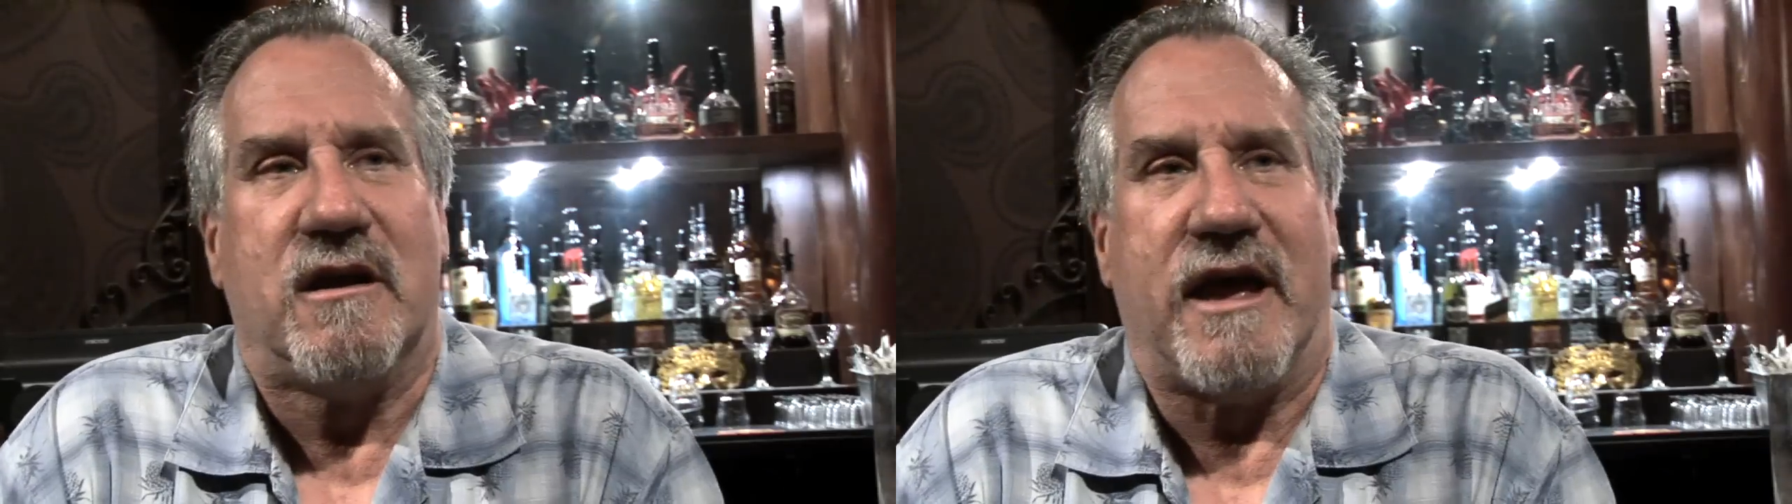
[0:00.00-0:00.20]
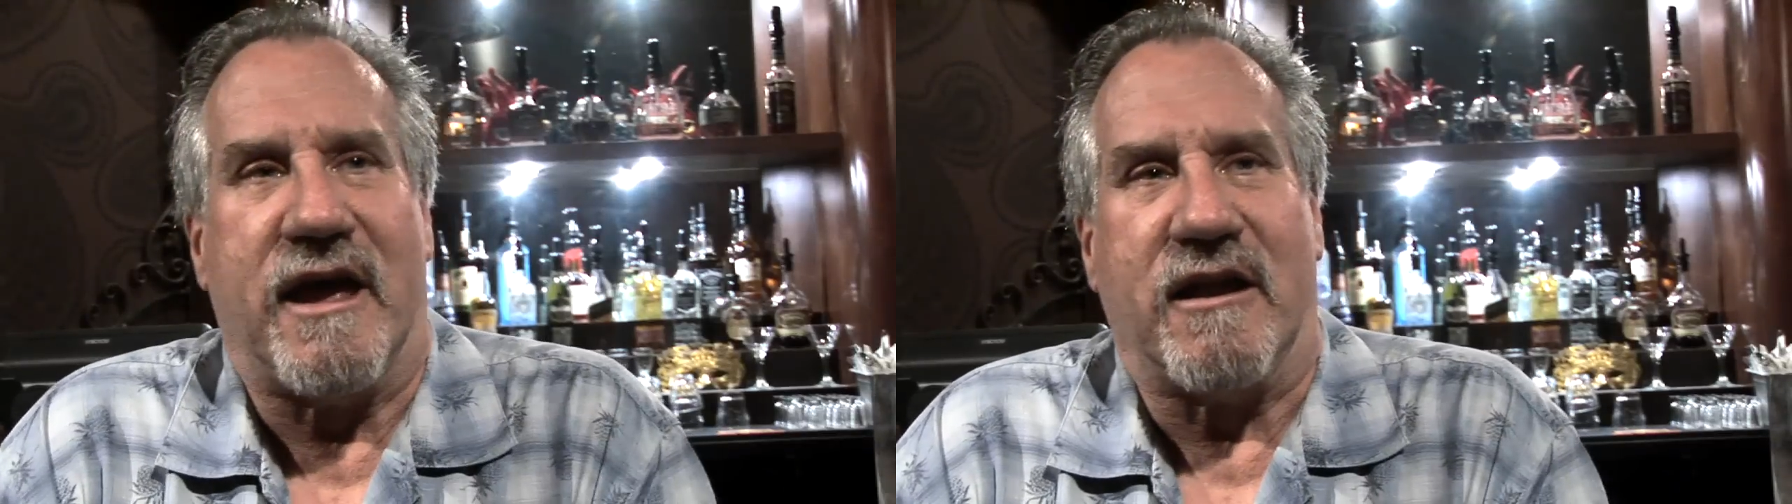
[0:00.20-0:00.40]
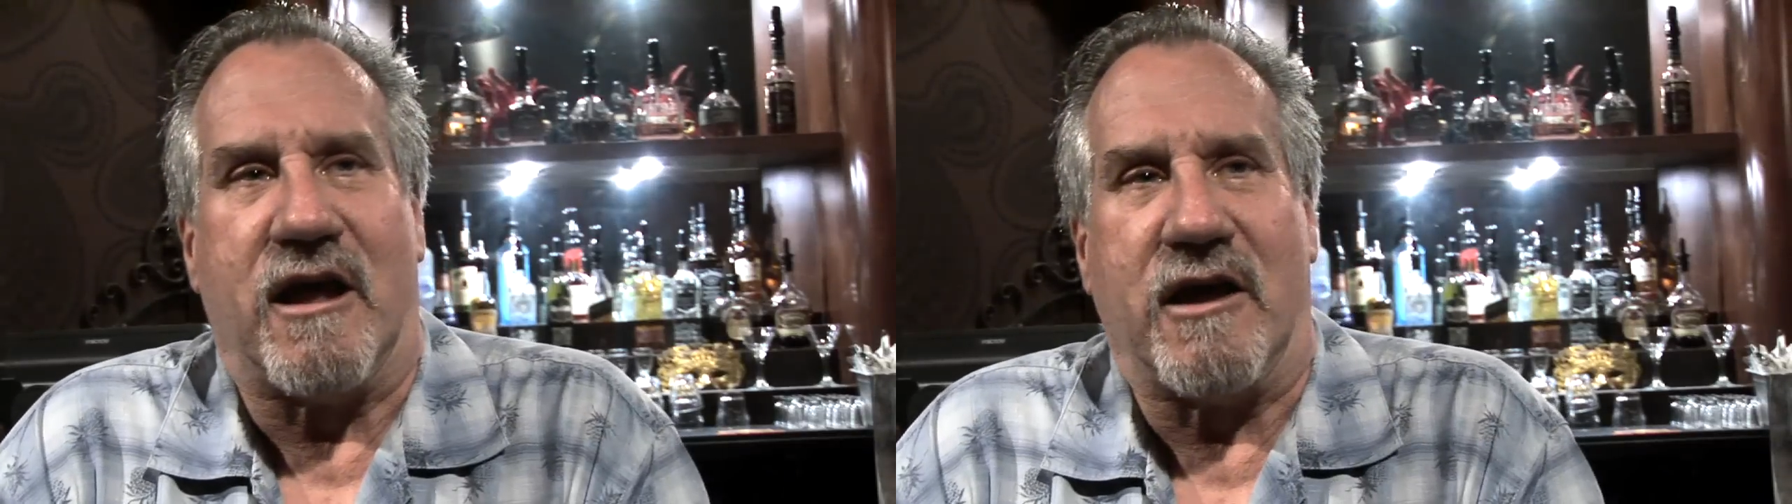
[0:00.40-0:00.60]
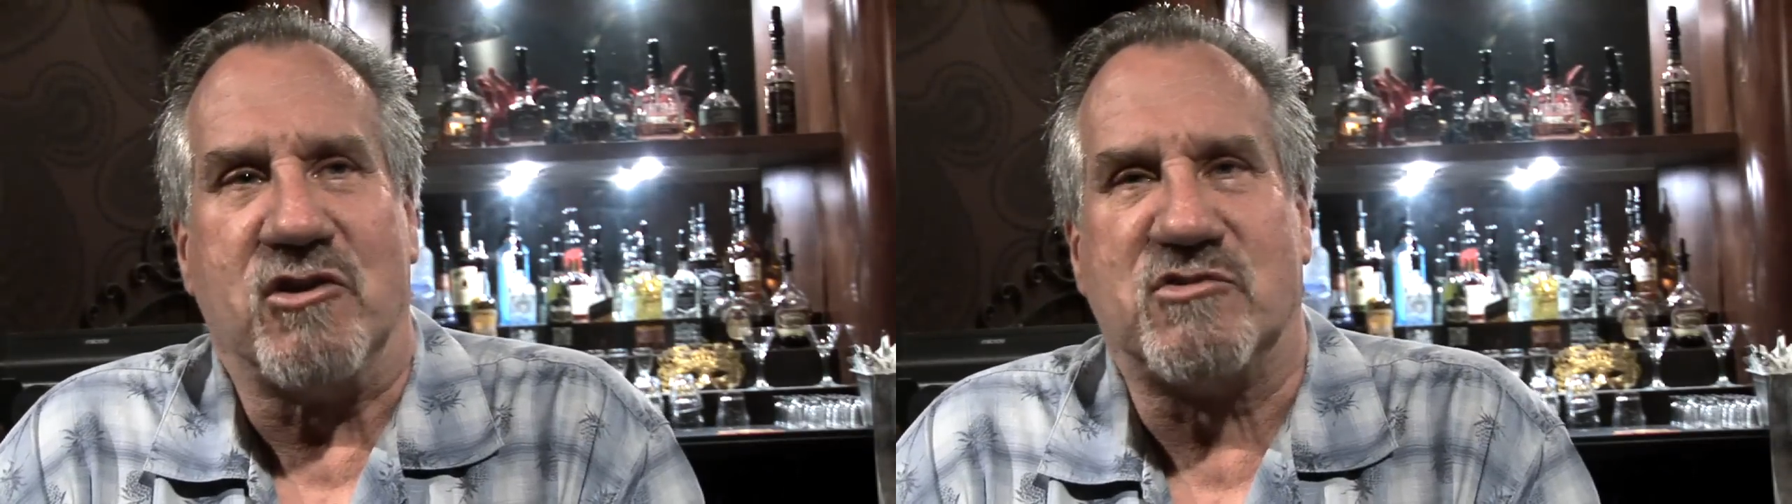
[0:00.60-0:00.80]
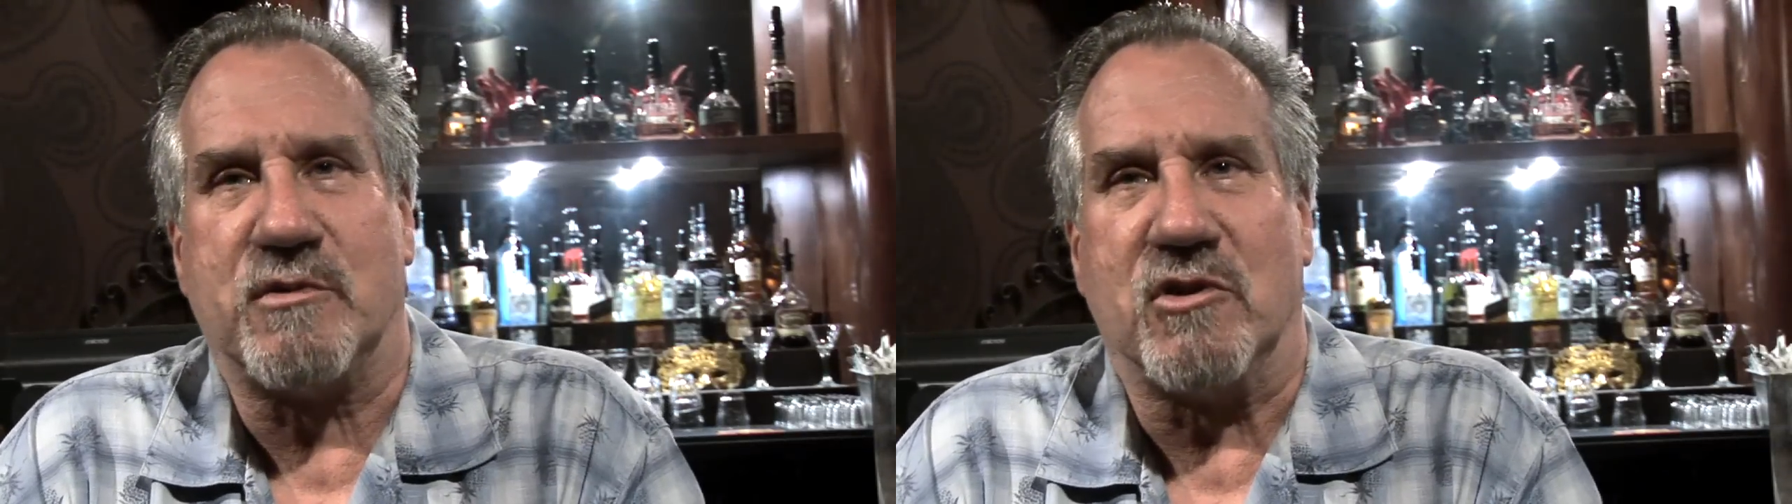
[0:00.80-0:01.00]
and
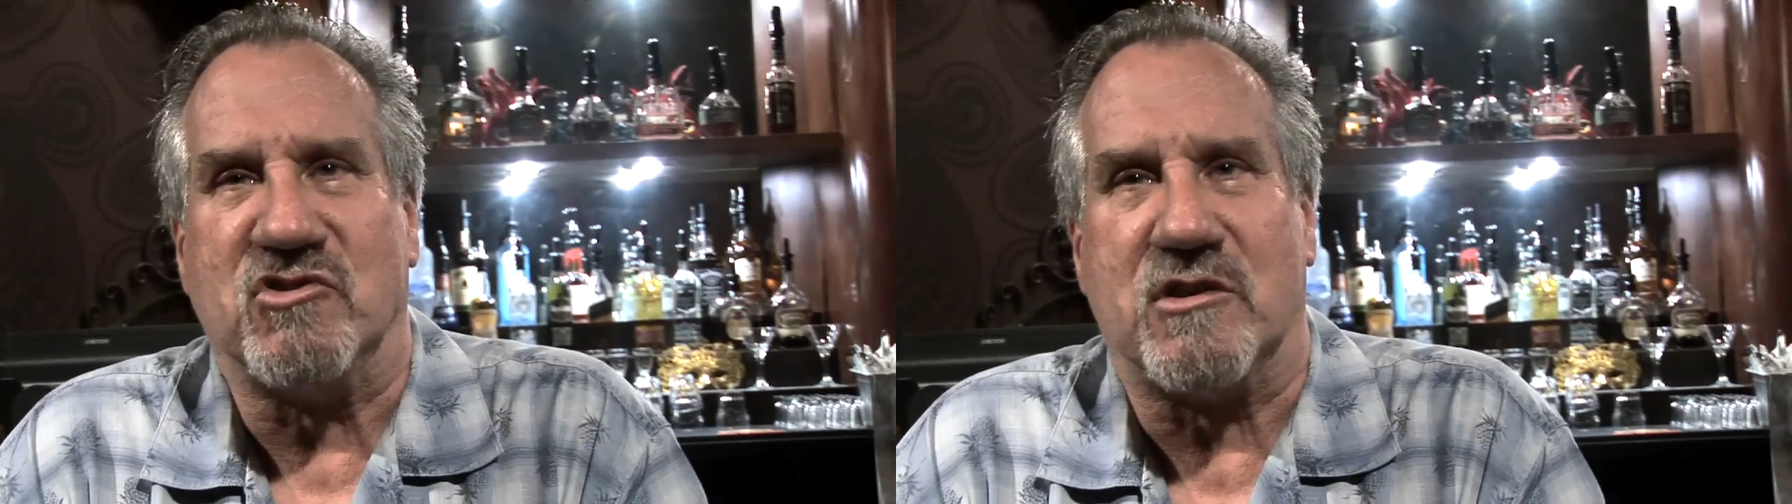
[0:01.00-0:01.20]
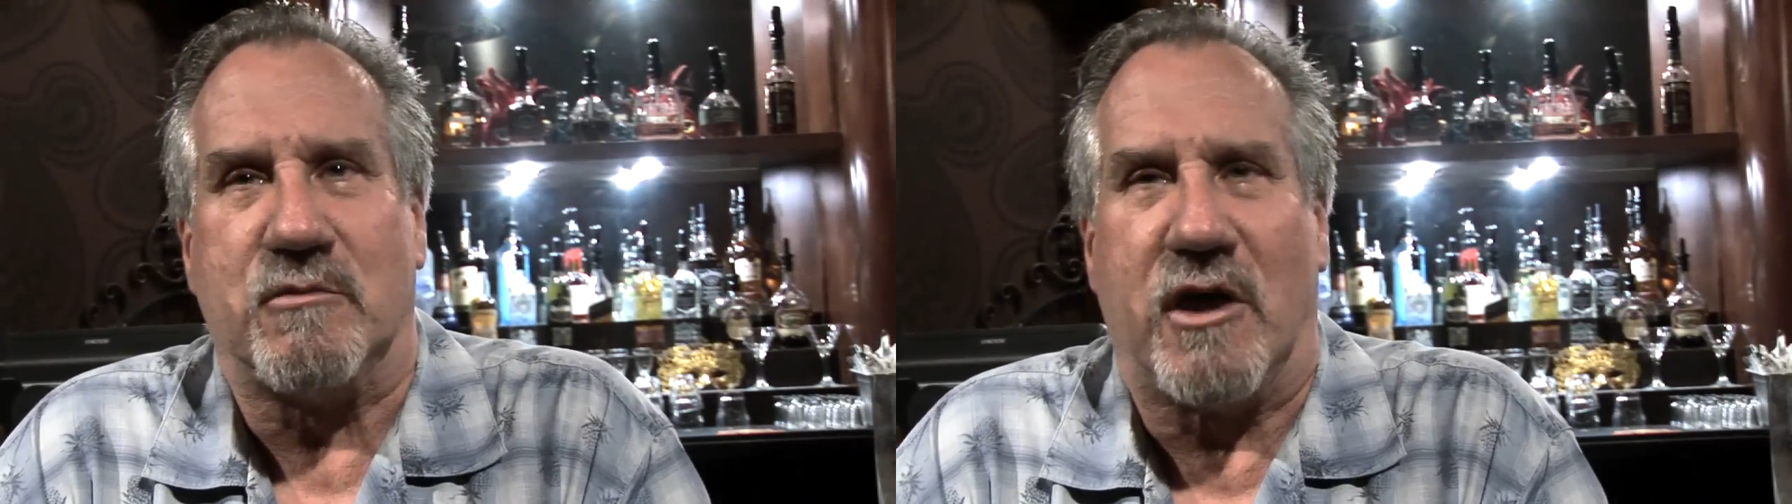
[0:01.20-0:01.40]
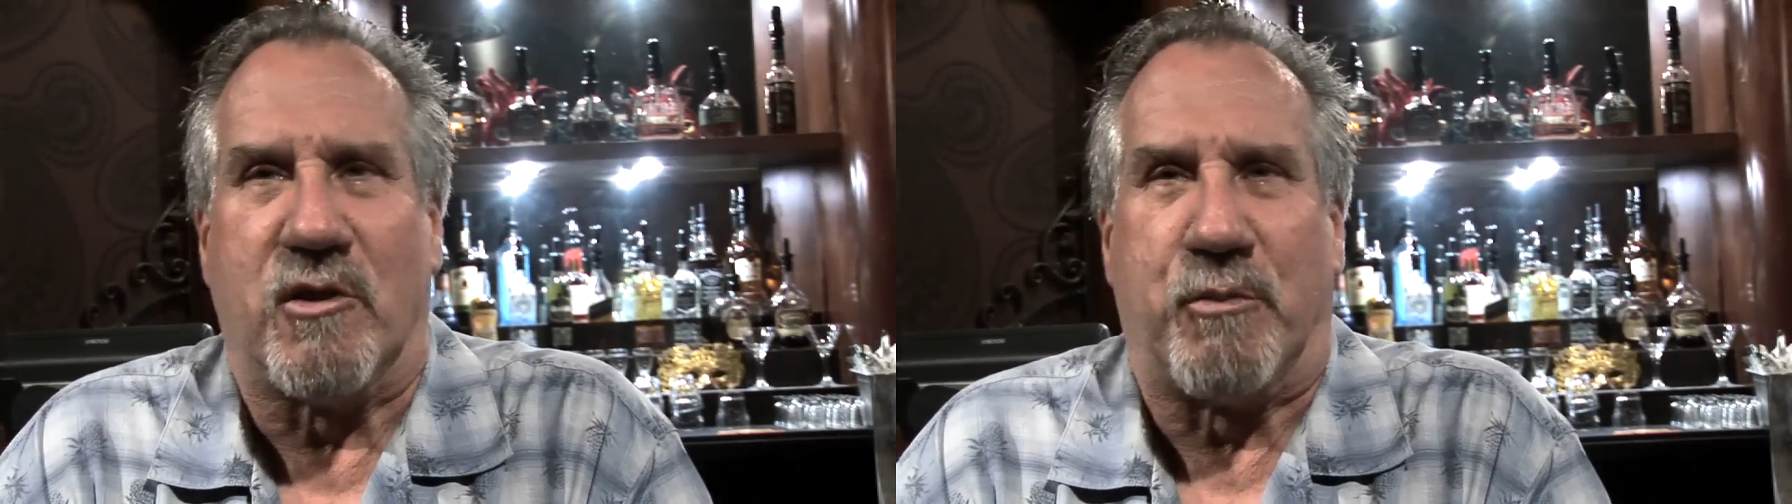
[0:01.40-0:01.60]
use other